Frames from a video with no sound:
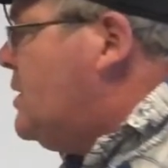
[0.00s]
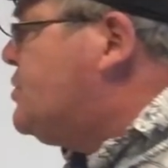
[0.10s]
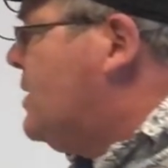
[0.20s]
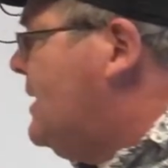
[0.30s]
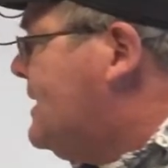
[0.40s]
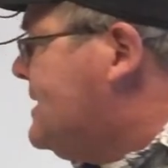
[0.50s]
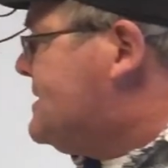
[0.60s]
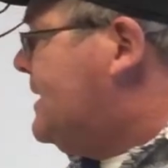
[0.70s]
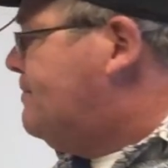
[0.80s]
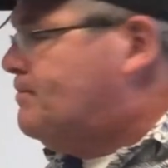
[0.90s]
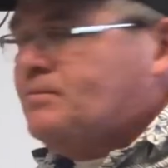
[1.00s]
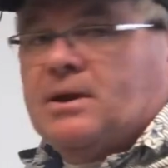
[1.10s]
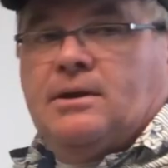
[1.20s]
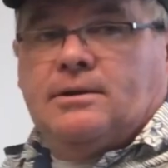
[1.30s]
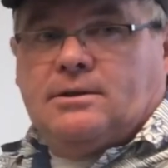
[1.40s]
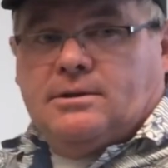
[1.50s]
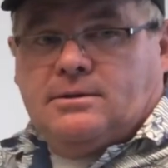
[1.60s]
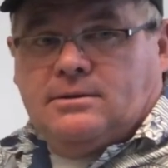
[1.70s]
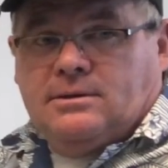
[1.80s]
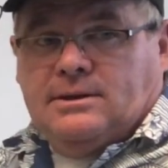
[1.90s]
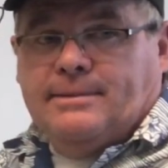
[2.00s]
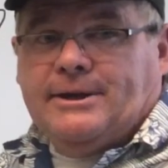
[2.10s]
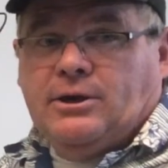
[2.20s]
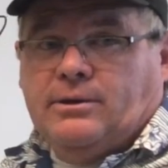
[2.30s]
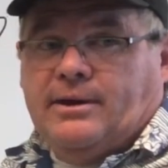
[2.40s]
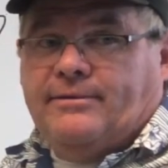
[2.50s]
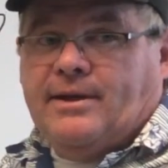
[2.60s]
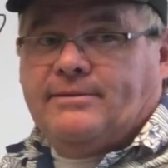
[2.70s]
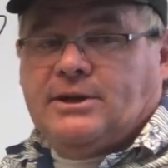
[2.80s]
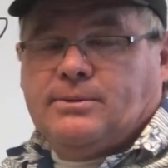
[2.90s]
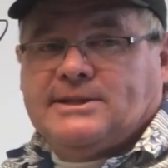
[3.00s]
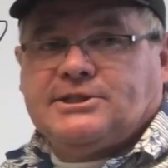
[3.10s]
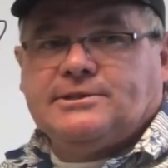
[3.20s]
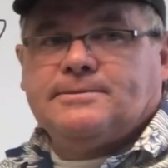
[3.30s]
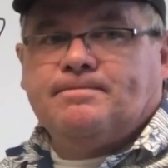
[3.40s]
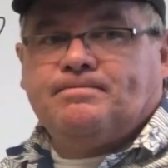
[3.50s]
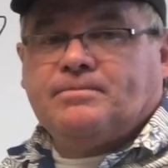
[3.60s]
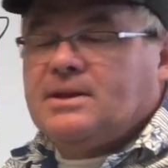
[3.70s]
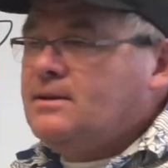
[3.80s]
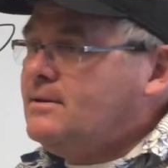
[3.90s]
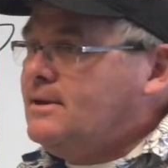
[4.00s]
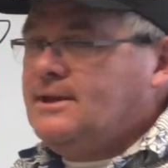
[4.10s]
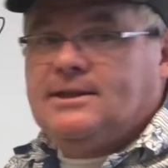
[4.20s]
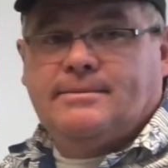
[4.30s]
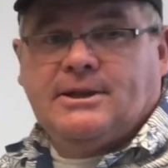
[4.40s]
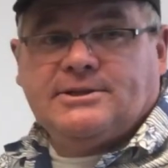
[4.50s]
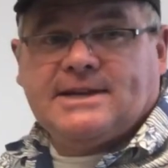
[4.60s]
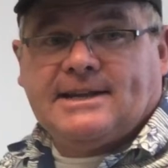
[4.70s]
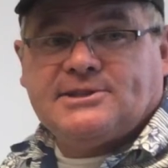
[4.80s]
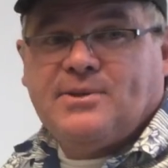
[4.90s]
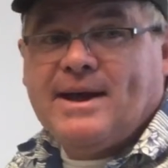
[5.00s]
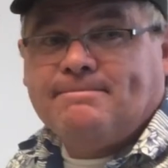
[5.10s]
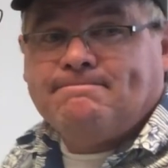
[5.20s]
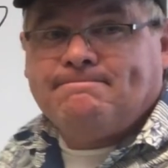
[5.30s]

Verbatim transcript: so like I said, let me know if you have any questions. Email's out its way.